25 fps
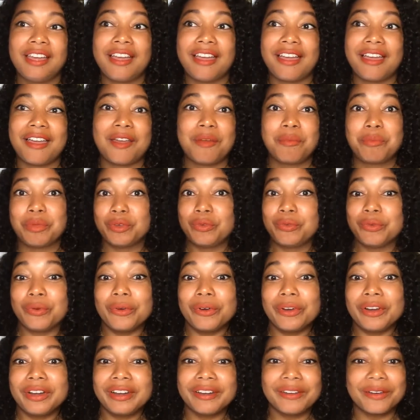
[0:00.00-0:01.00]
before
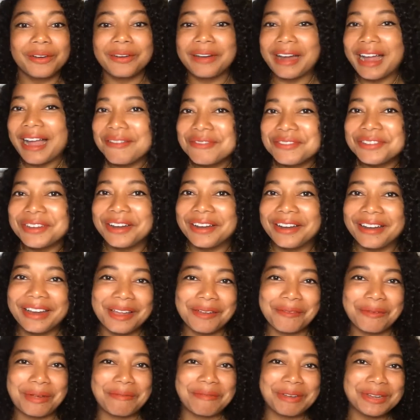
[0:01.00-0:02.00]
or after I wet
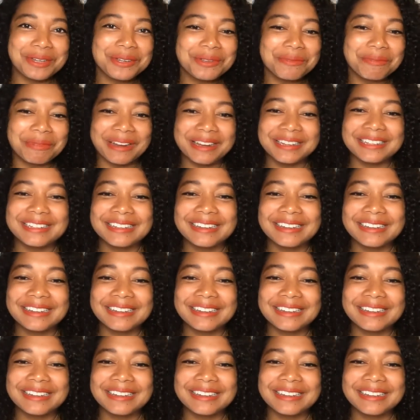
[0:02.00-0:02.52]
my toothbrush?